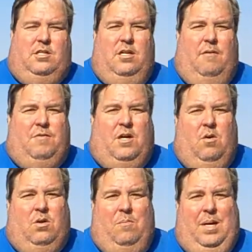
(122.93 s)
enough to
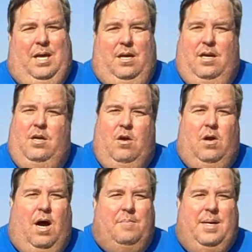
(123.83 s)
coat the meat. You're
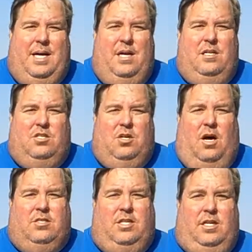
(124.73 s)
not making it
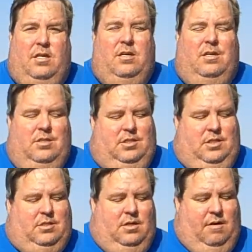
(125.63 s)
saucy,
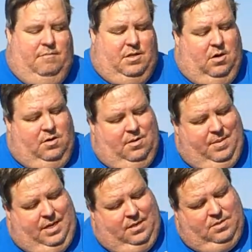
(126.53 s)
just enough to coat your
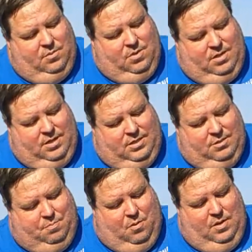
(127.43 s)
meat. So we're going to
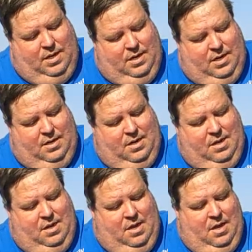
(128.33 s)
just pour that in,
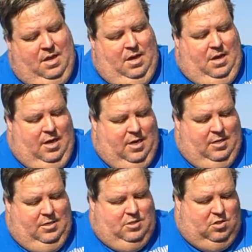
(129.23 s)

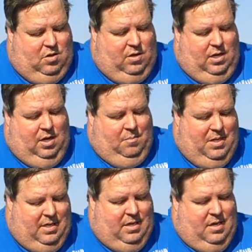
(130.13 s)
stir a little
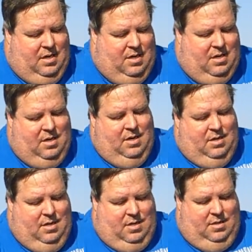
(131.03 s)
bit,
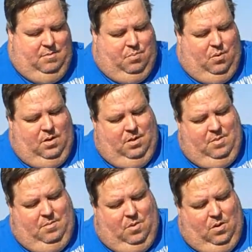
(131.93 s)
pour a little
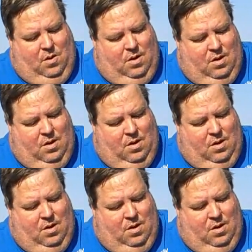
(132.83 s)
bit more